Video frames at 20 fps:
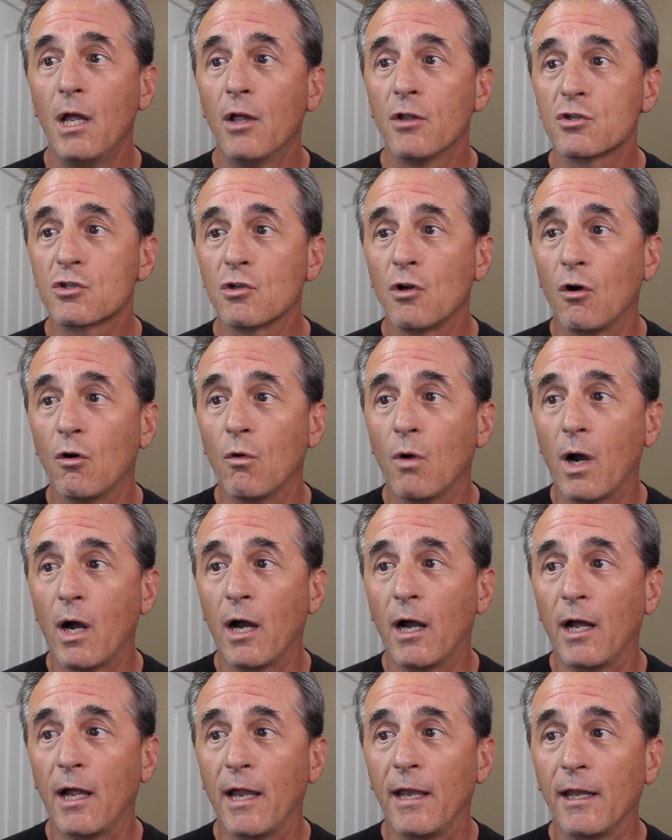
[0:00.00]
So,
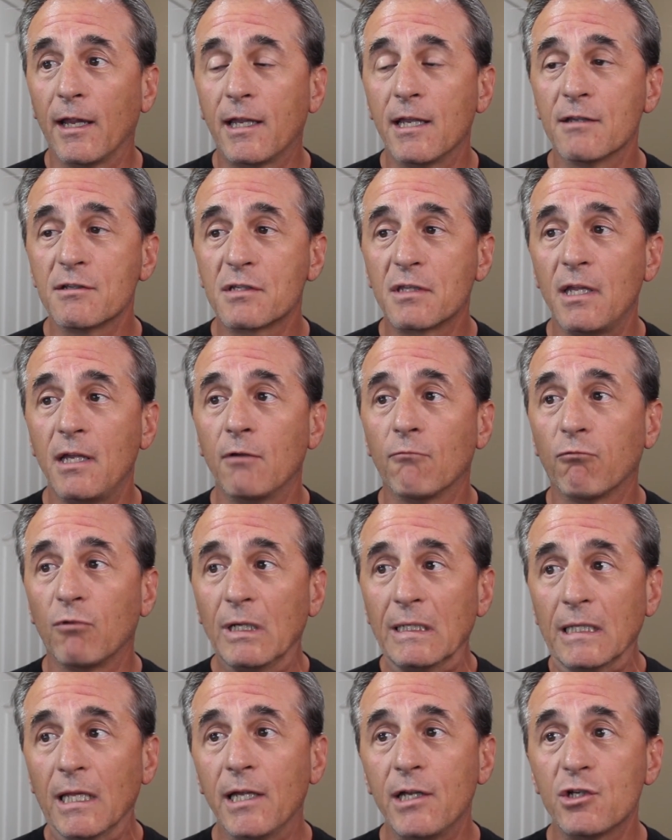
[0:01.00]
and it gives the
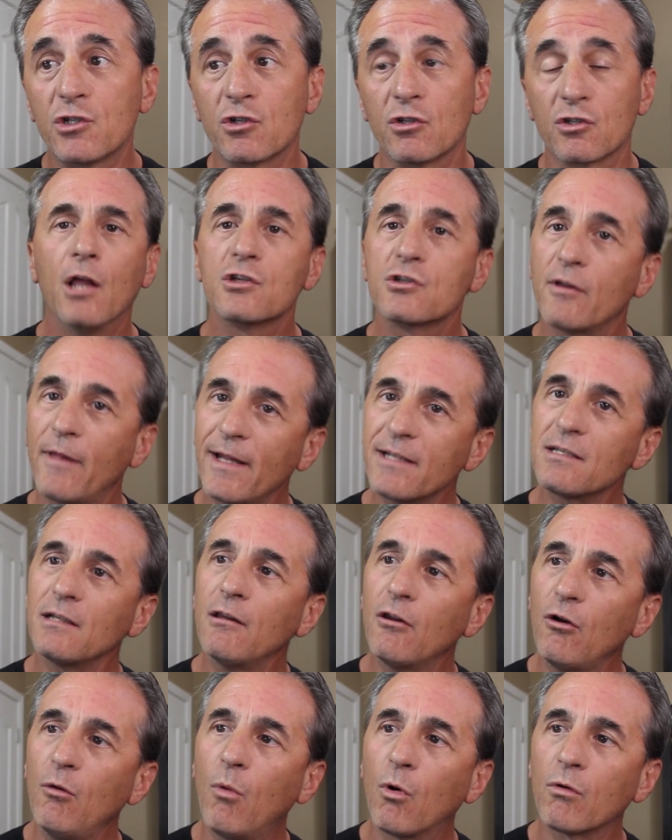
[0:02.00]
relation. So that's a
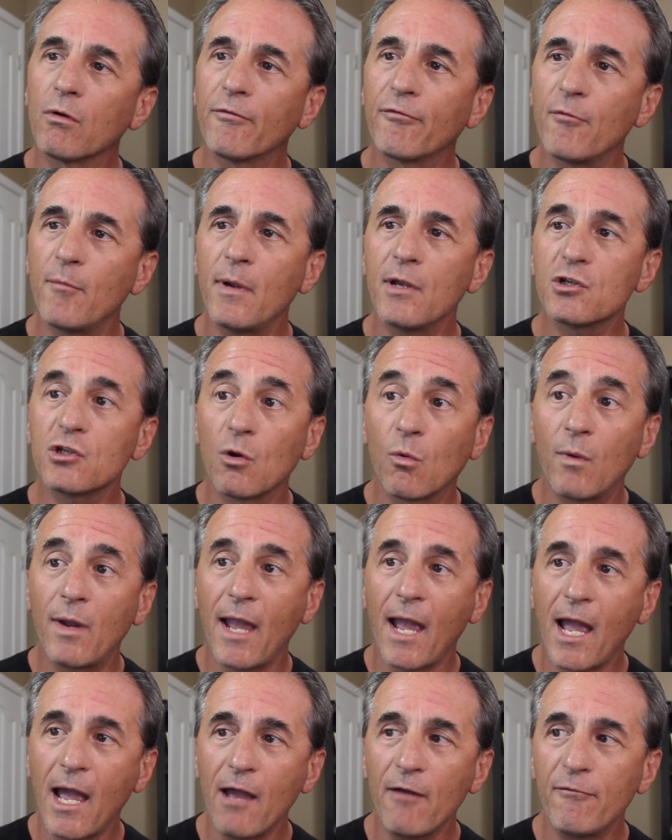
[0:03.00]
little more information that we
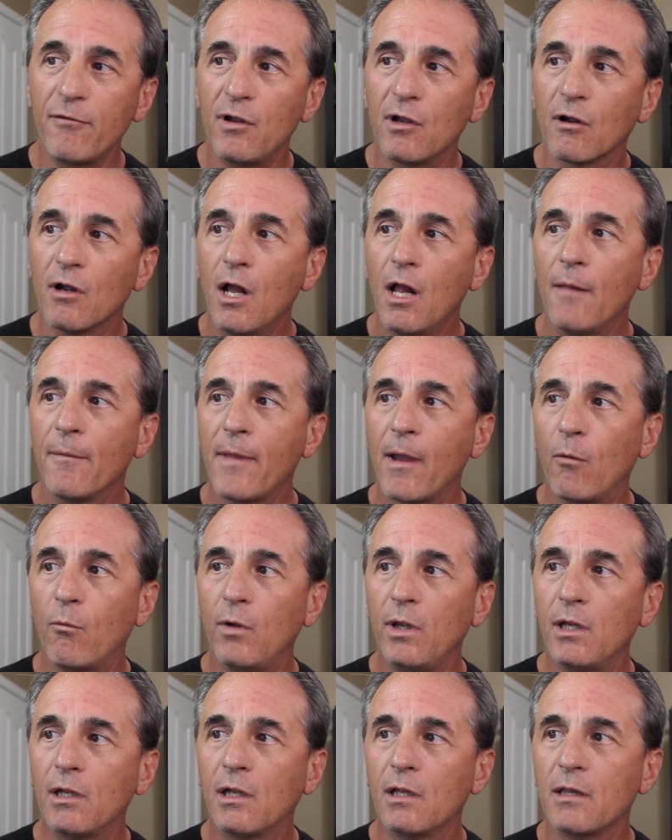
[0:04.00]
have here that
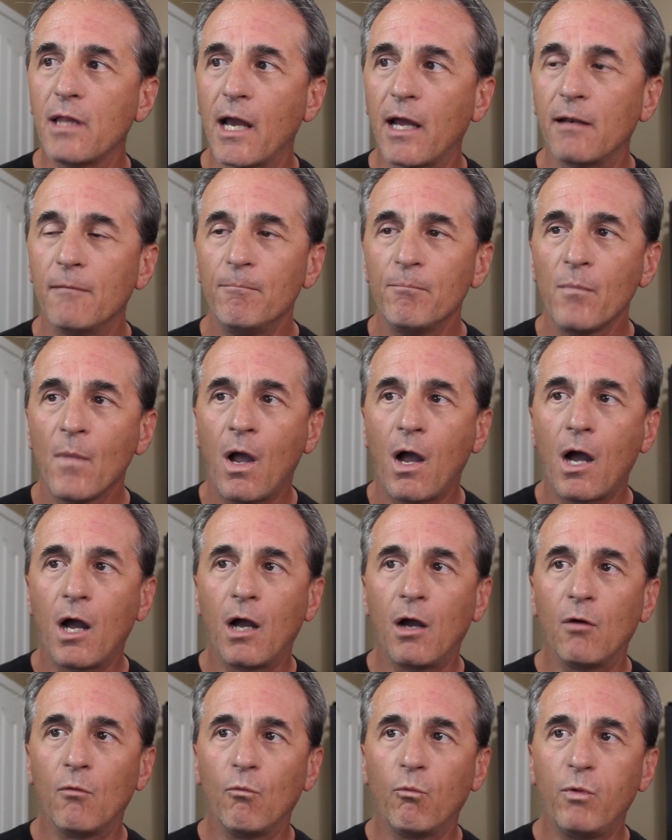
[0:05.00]
we
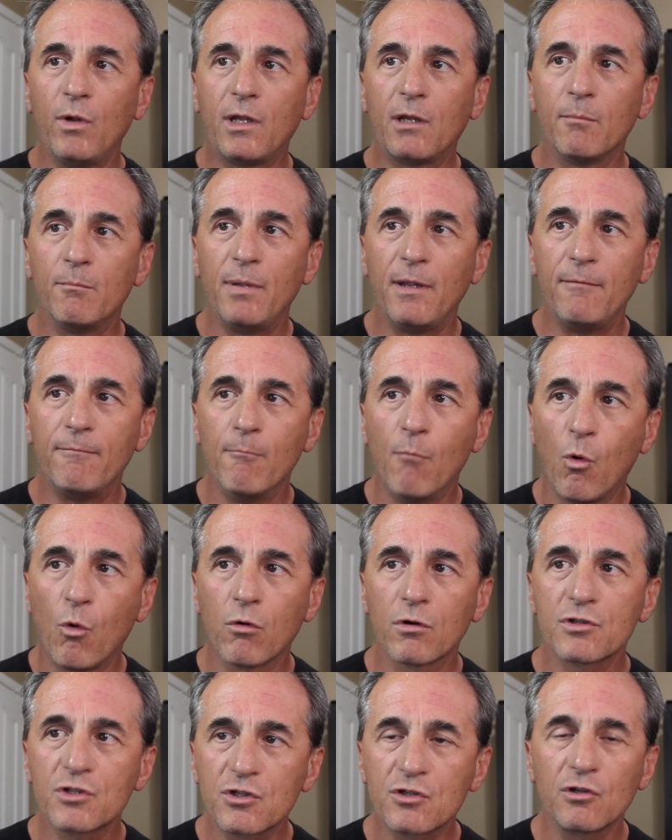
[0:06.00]
can be
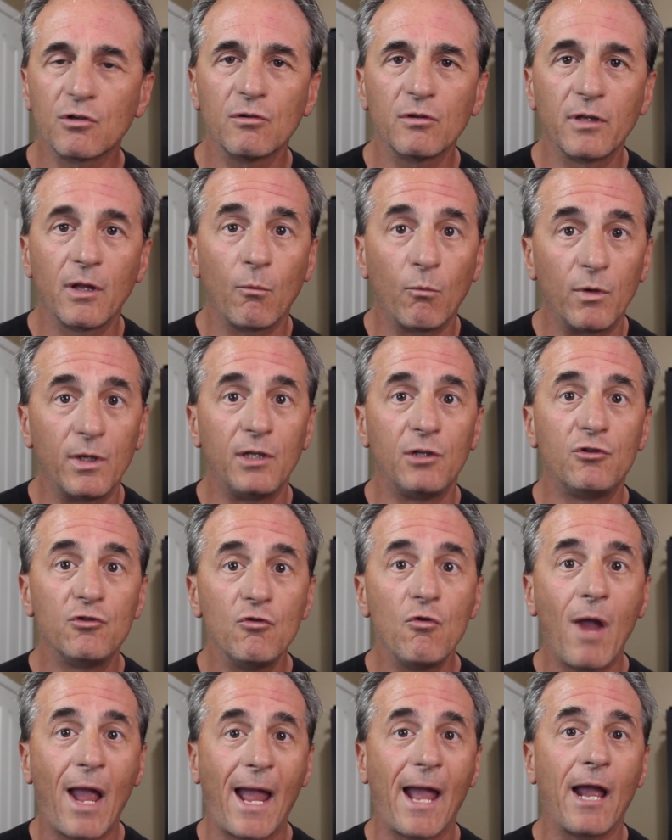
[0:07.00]
more certain that we
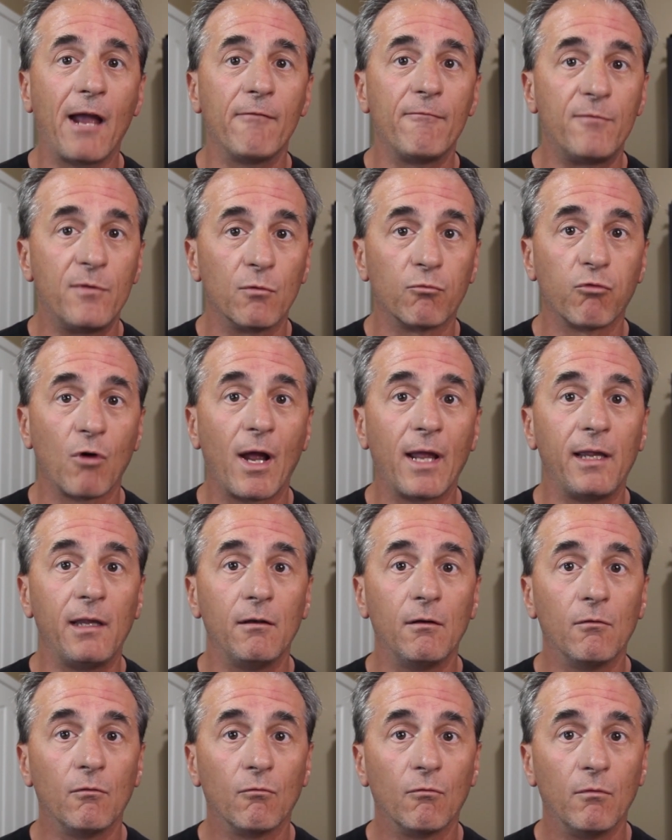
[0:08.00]
do have the right